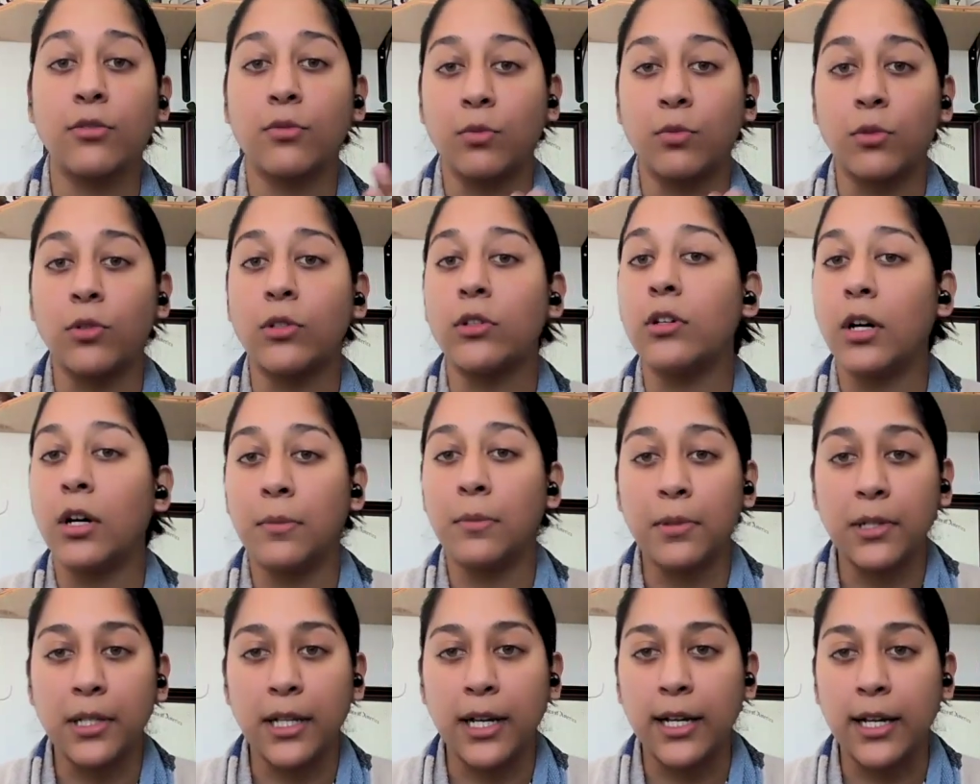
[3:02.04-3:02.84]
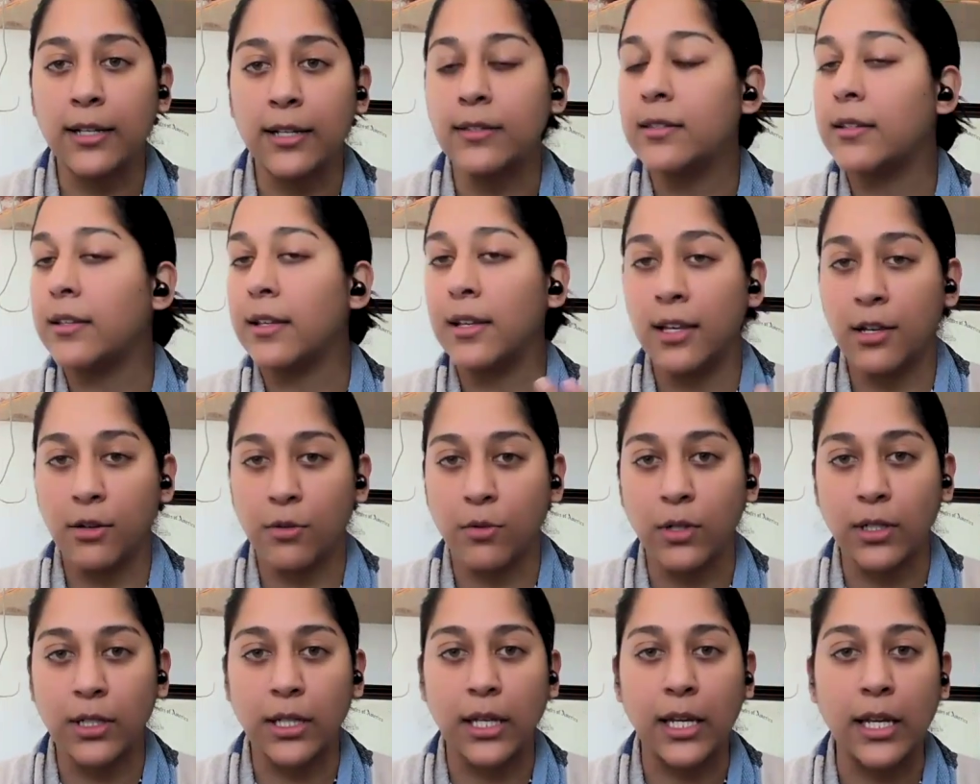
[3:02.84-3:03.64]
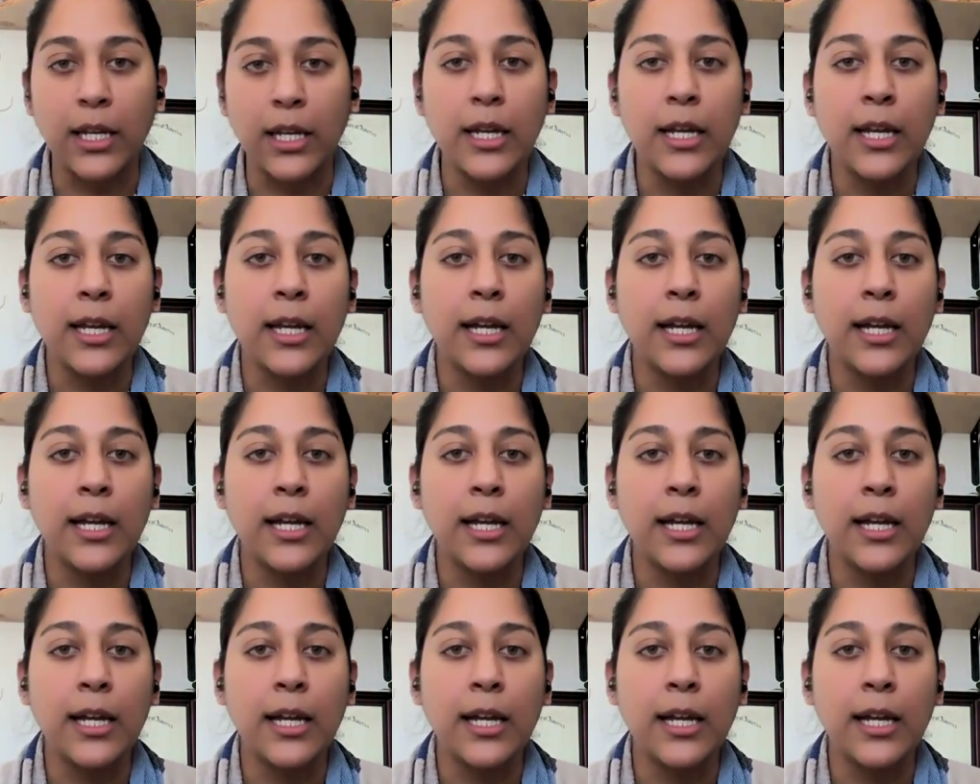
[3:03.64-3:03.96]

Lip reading: this rule applies equally.